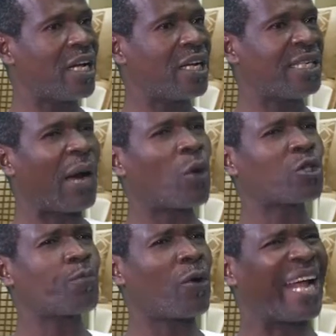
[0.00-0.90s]
There
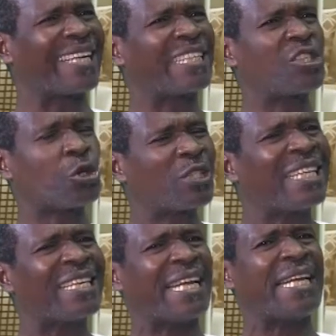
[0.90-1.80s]
was sporadic
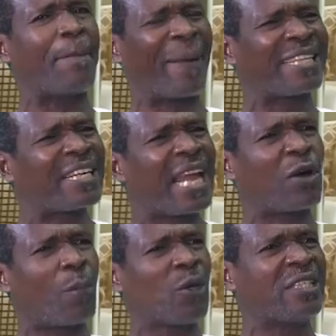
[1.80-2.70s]
shooting in a particular
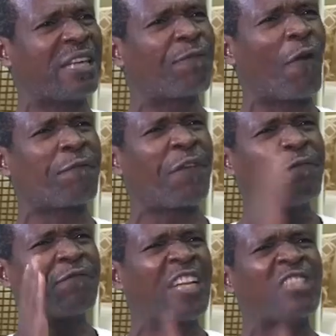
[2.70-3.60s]
community for
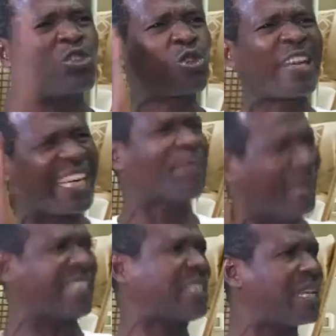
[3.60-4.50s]
15 solid
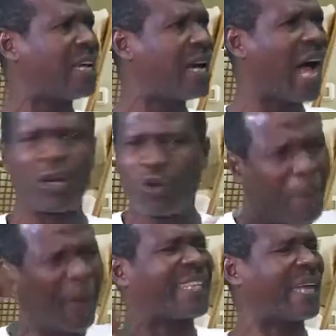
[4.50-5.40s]
minutes, and
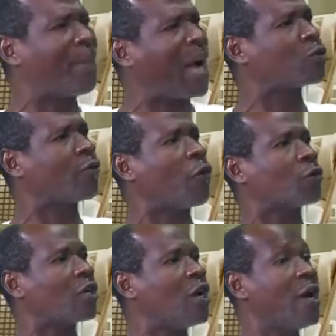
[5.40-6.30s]
nobody came out to
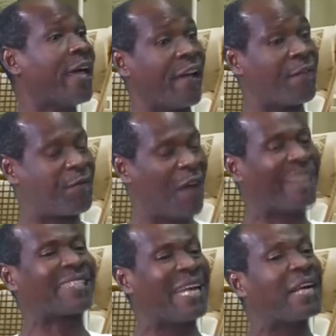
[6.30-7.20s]
vote. In
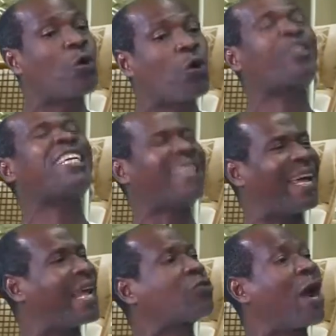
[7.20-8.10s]
fact, including
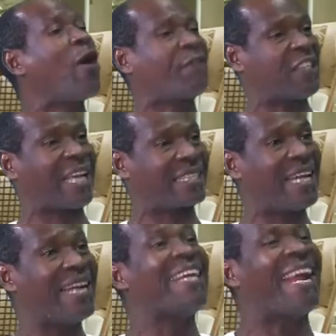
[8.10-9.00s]
electoral officers,
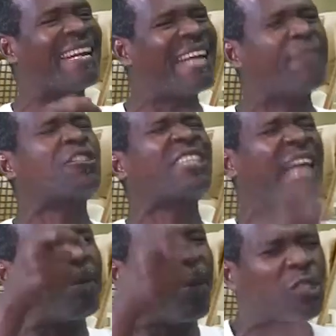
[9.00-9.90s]
they left
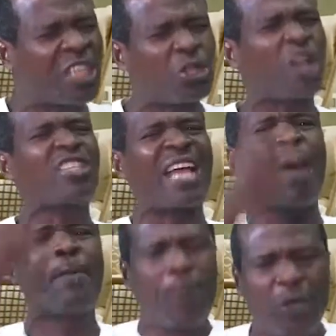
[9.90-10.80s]
their positions
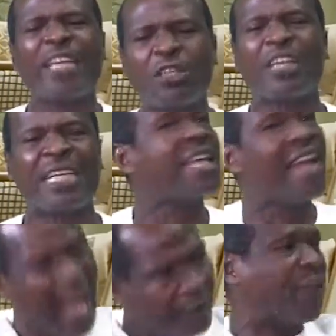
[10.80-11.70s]
and polling units
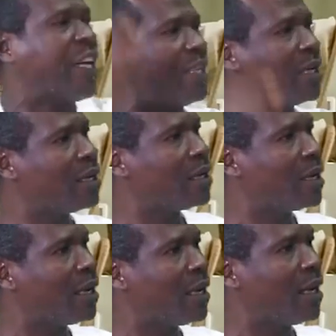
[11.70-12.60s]
and flee.
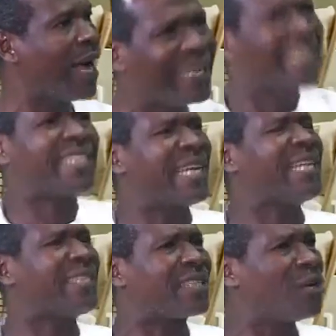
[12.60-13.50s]
And these
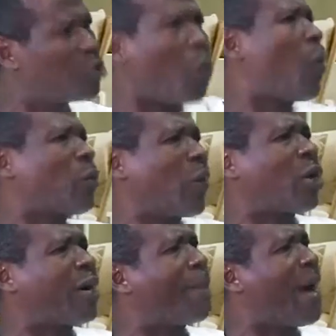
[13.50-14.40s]
things, so what do we
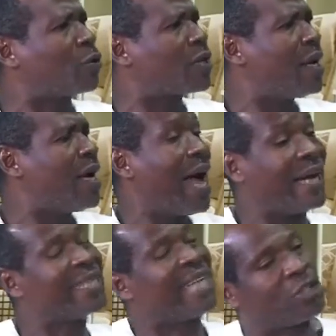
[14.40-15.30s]
talk about? And
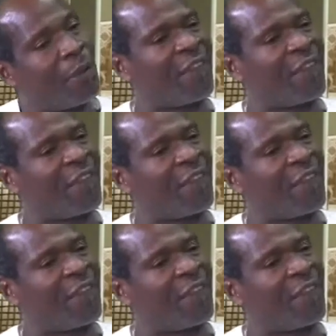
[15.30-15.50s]
these are some of